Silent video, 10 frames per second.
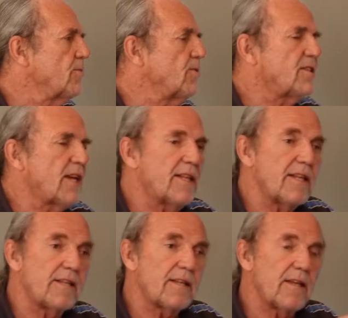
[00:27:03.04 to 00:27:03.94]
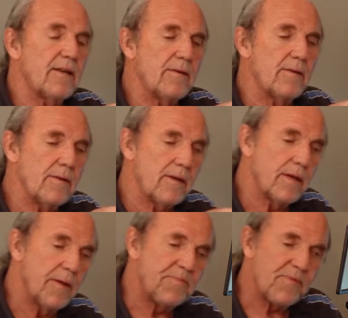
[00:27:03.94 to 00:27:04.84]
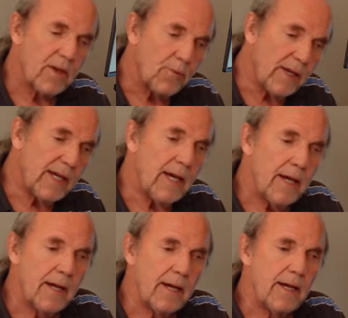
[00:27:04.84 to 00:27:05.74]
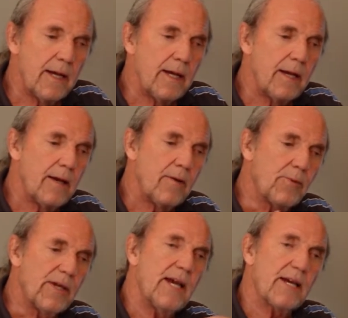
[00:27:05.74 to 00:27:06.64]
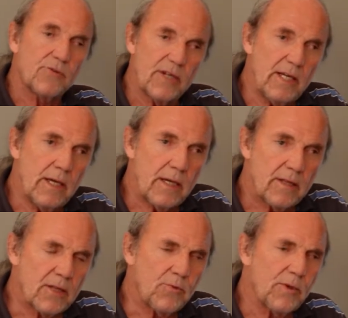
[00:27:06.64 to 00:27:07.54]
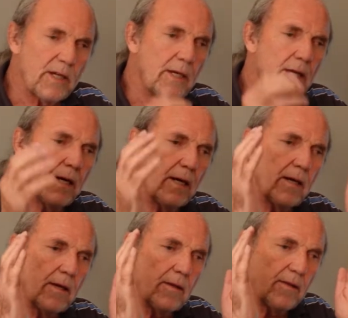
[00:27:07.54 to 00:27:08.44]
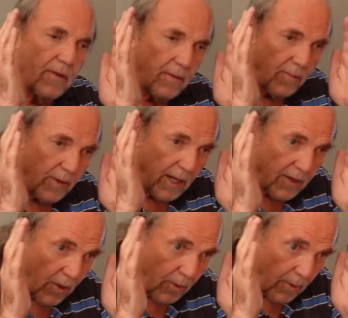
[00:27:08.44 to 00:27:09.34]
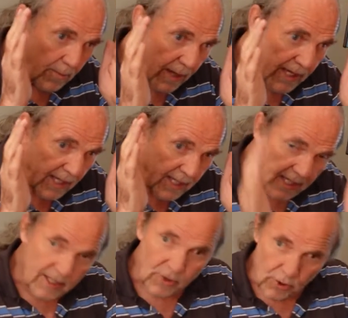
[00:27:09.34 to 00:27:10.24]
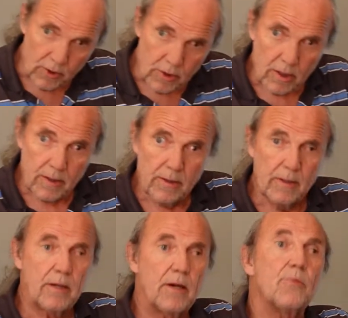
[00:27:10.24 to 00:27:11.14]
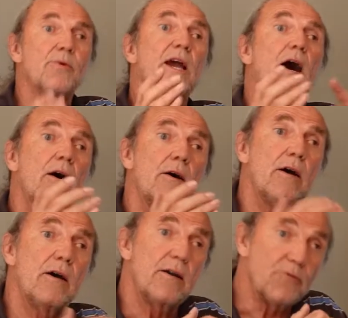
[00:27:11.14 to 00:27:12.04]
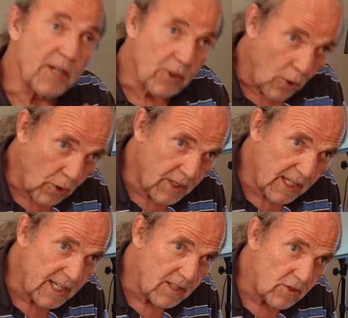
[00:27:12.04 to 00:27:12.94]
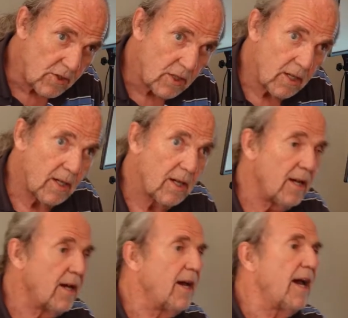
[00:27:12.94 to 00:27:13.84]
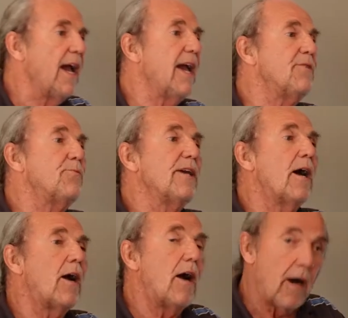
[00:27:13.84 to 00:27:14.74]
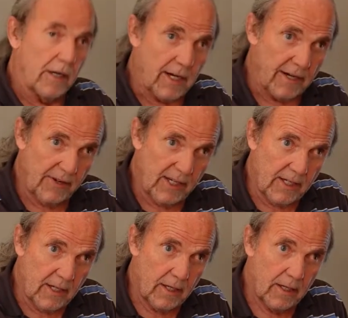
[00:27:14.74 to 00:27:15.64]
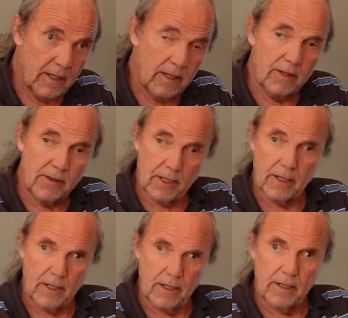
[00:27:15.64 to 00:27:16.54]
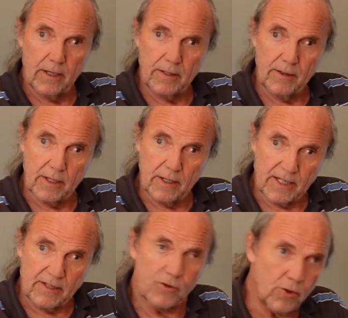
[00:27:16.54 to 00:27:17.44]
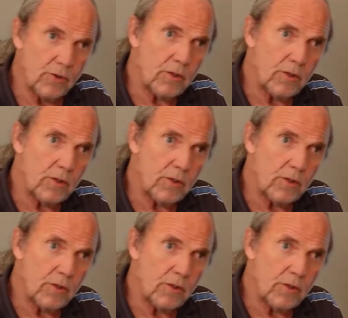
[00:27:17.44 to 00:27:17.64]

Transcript: we said that we agree that we are now making an interview, we are recording it, and we are archiving the interview,